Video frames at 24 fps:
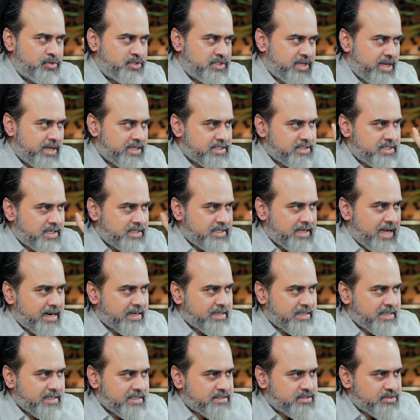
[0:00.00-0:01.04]
You change the
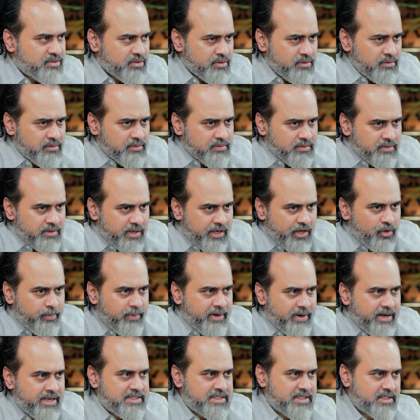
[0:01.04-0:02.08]
darkness to
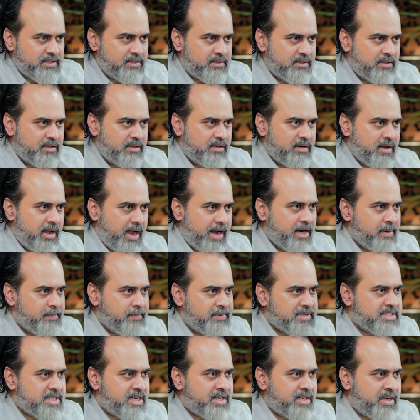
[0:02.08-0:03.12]
illumination
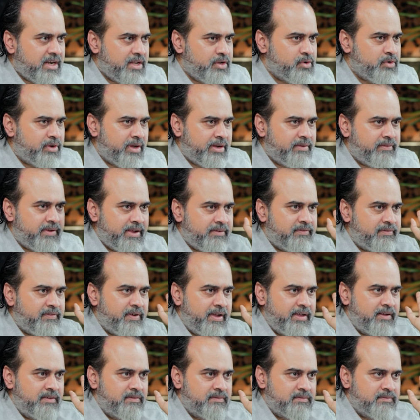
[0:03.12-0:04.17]
and immediately you can
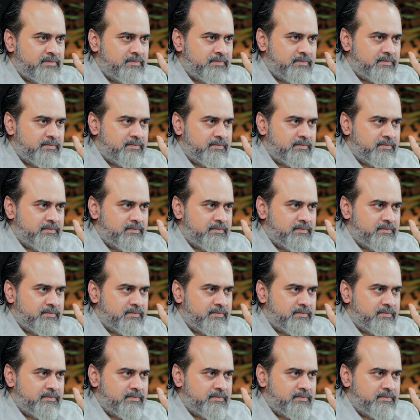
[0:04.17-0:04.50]
verify.